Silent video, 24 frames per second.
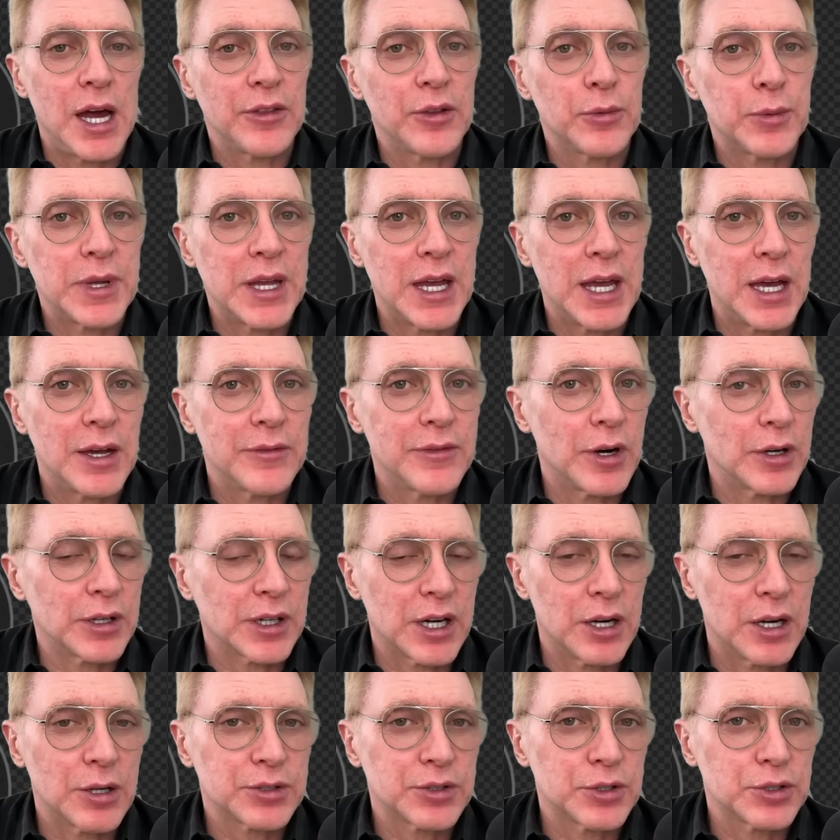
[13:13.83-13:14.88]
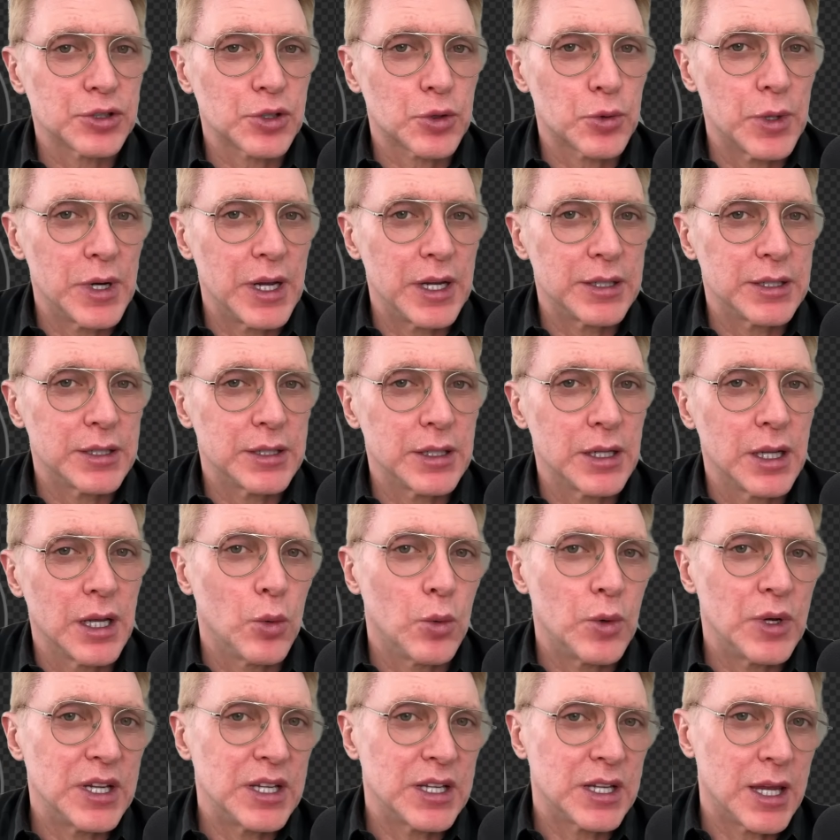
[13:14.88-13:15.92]
that we have our characters created,
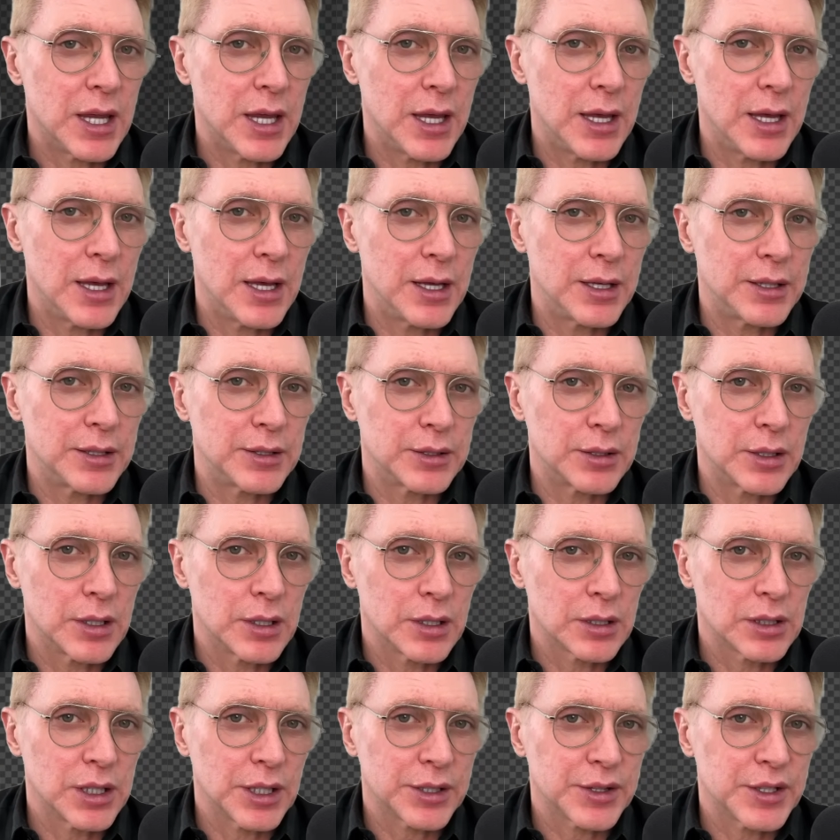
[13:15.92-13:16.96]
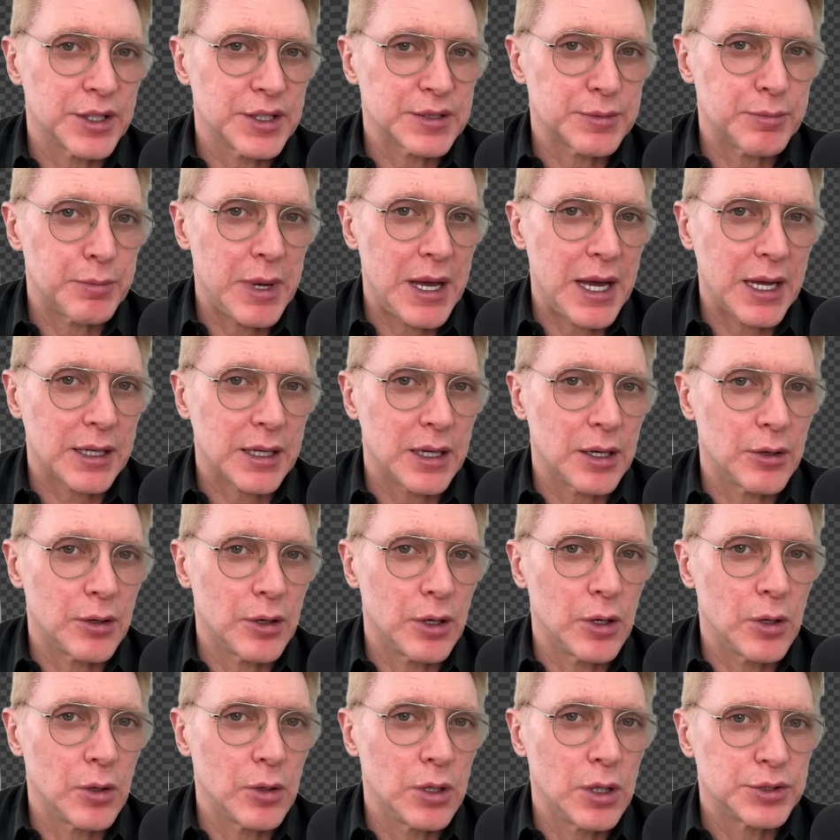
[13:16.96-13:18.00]
we can click this back
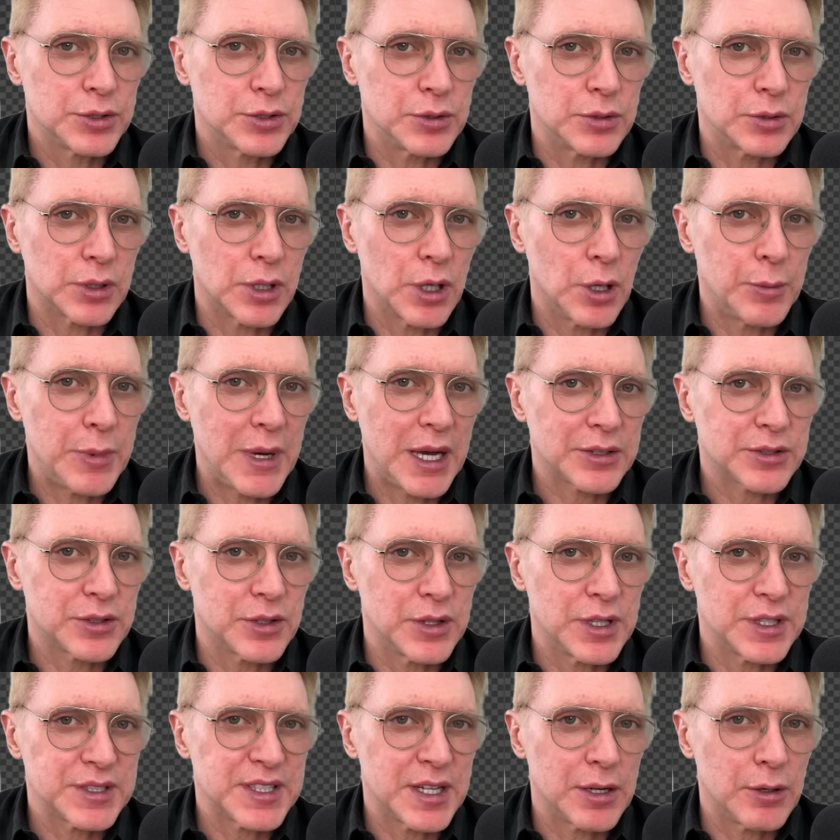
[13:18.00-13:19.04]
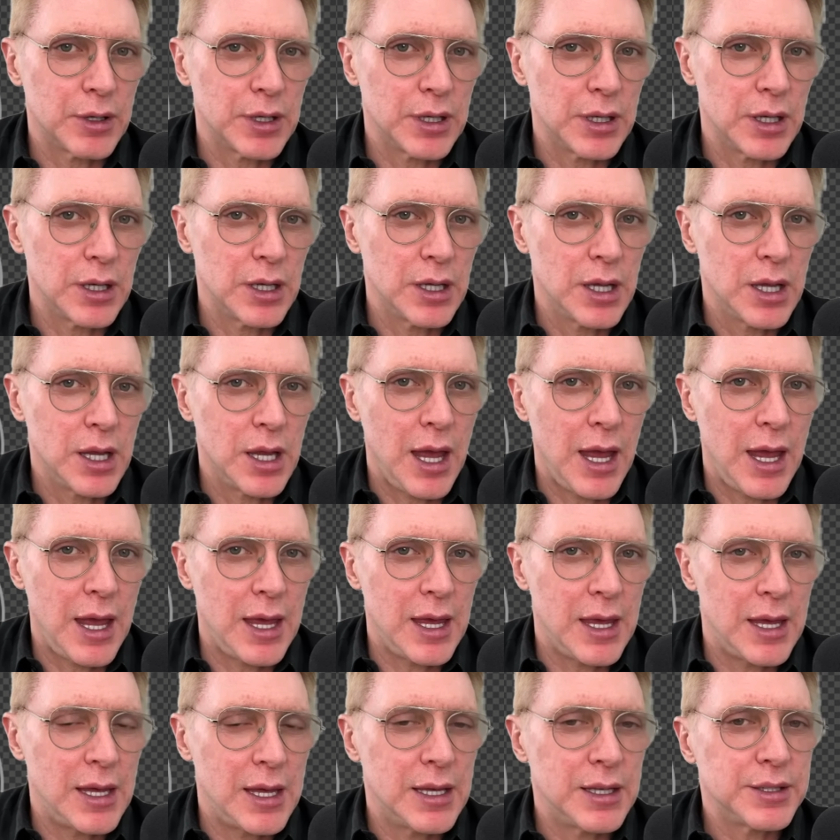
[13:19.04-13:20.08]
arrow to go back to this area,
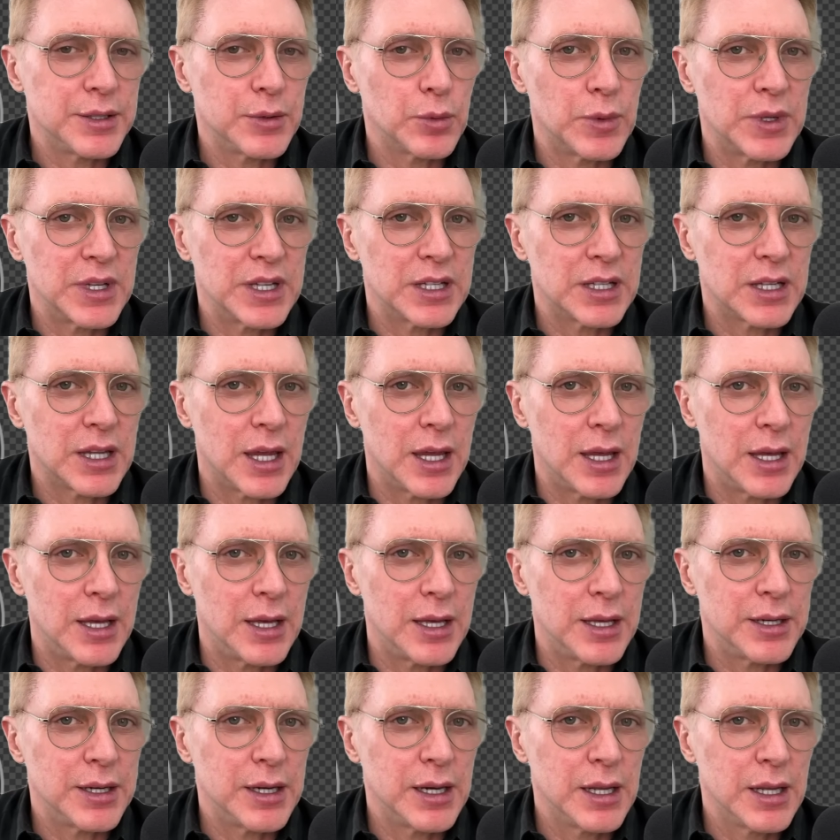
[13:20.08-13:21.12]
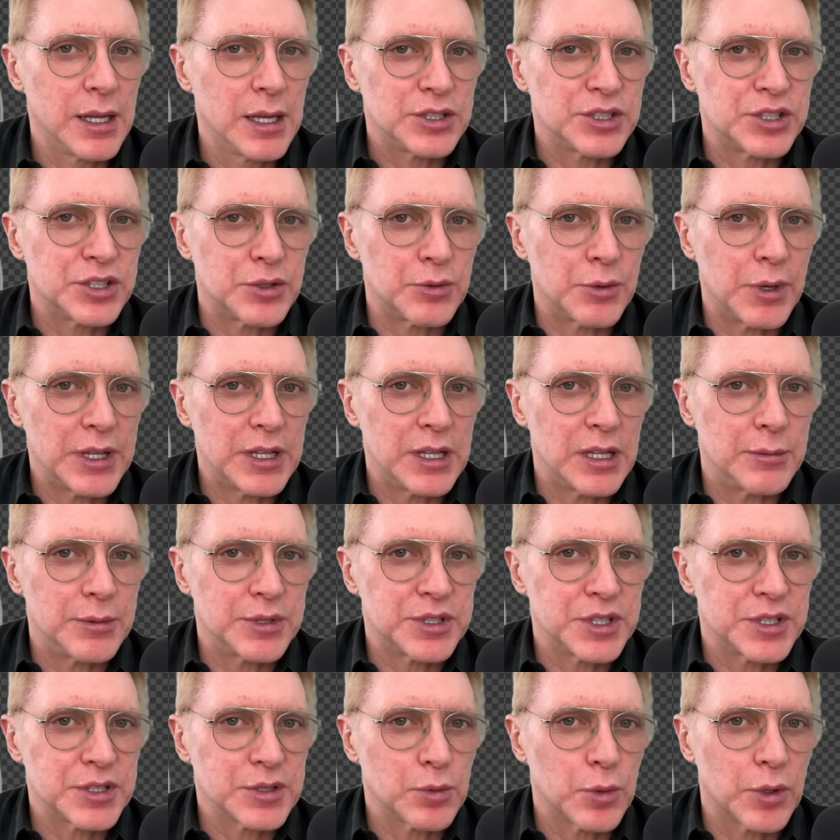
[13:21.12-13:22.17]
and we can generate
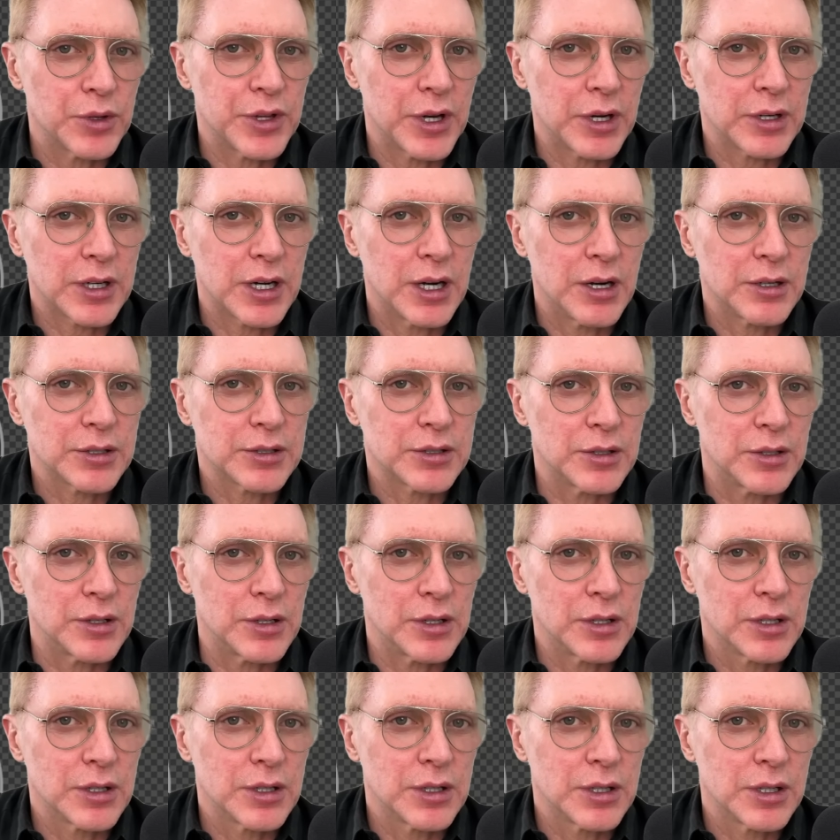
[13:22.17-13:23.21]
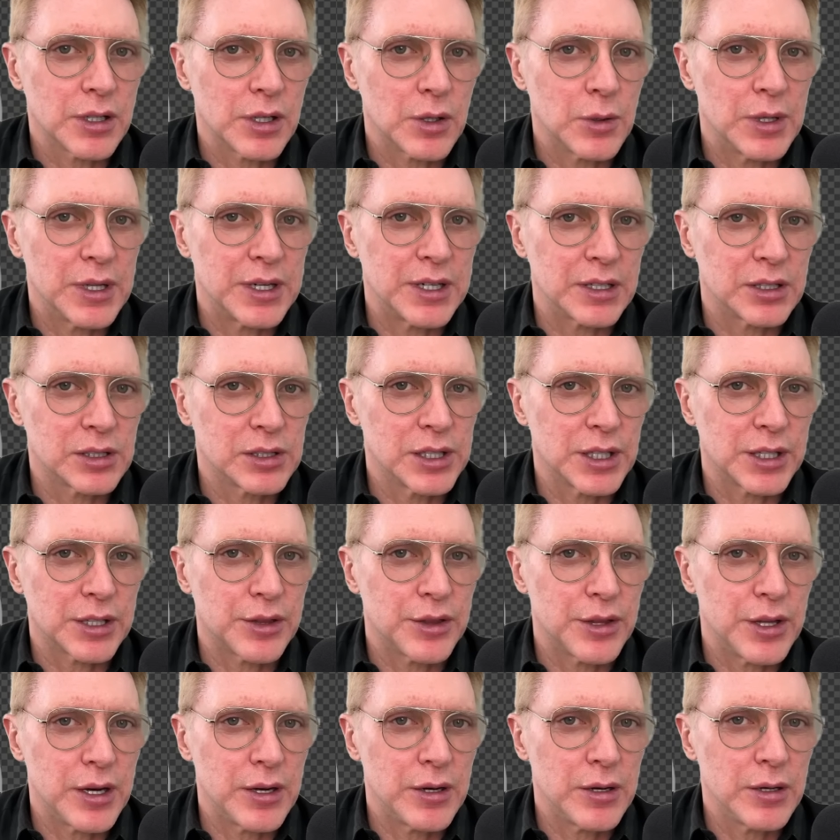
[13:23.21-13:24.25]
images with our character. Go ahead and click
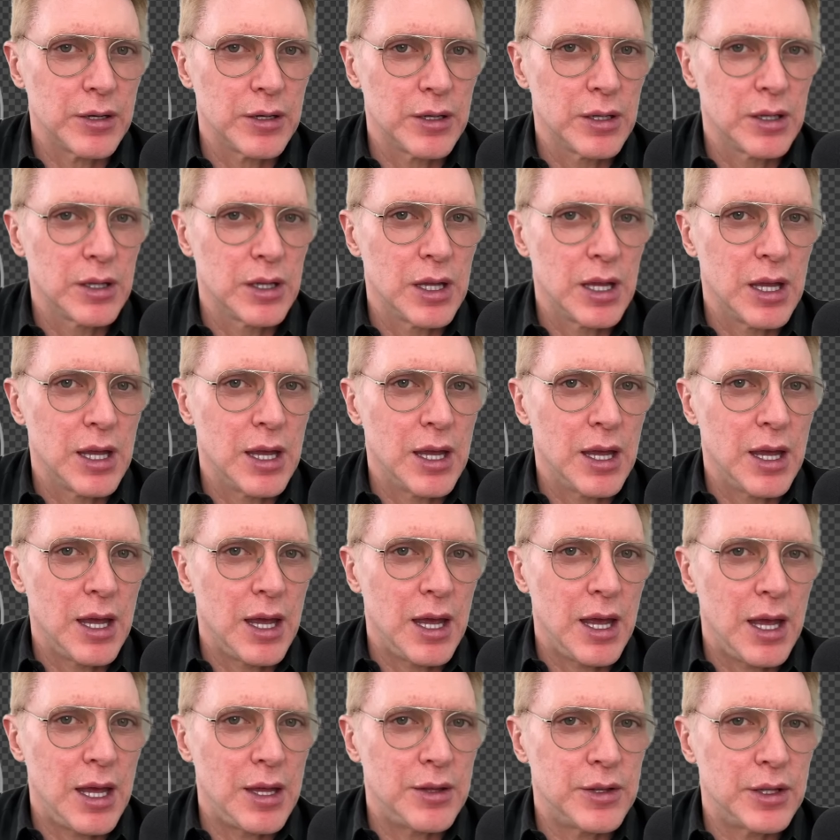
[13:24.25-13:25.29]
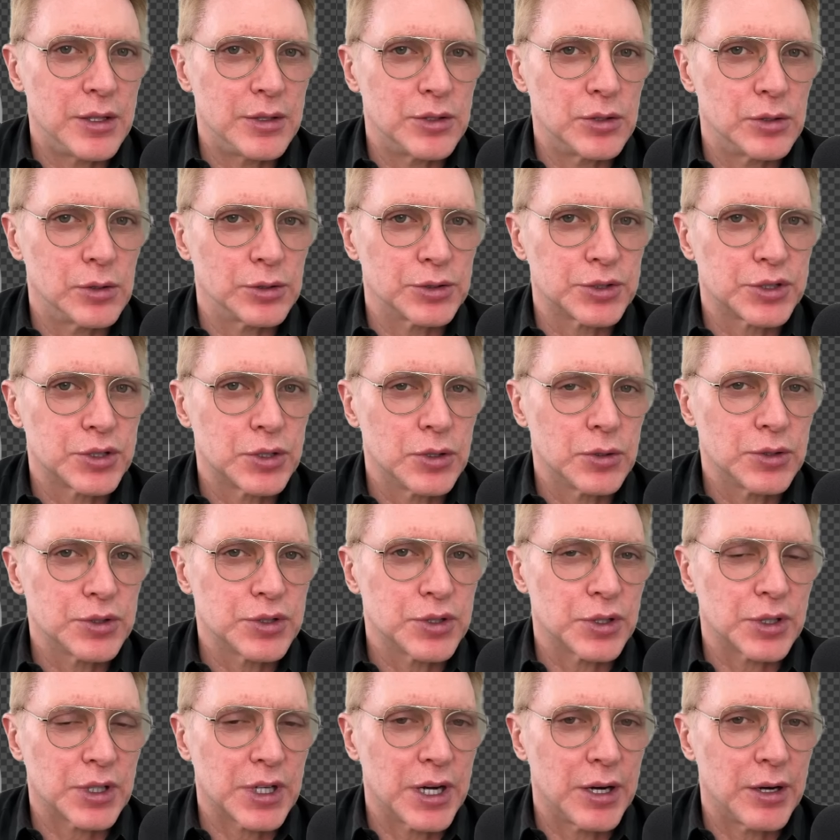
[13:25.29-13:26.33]
there, and then you'll choose
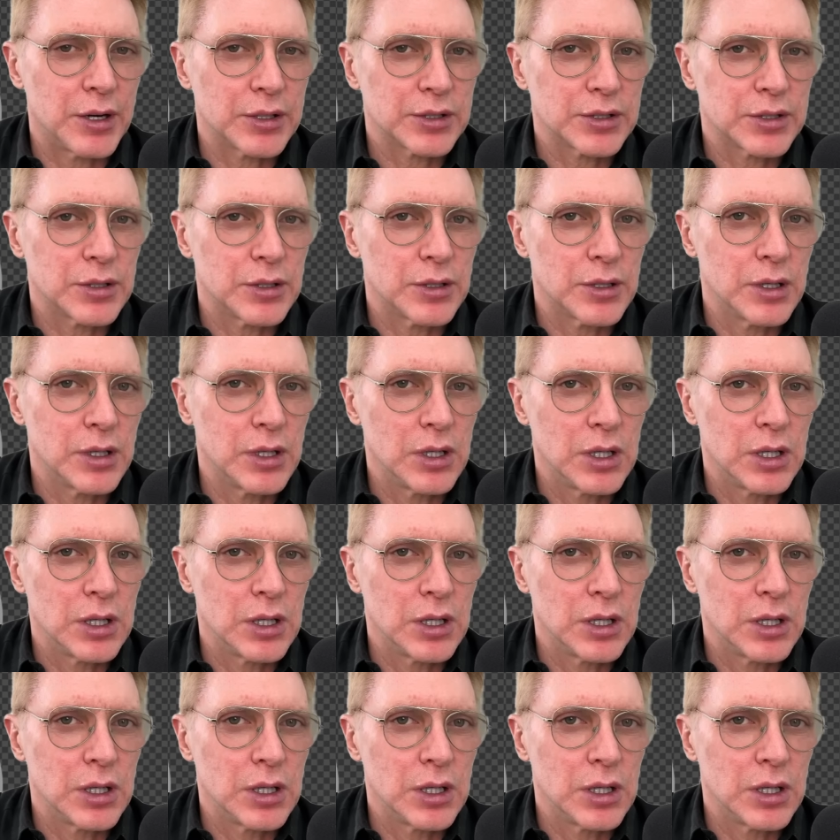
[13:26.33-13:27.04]
your character.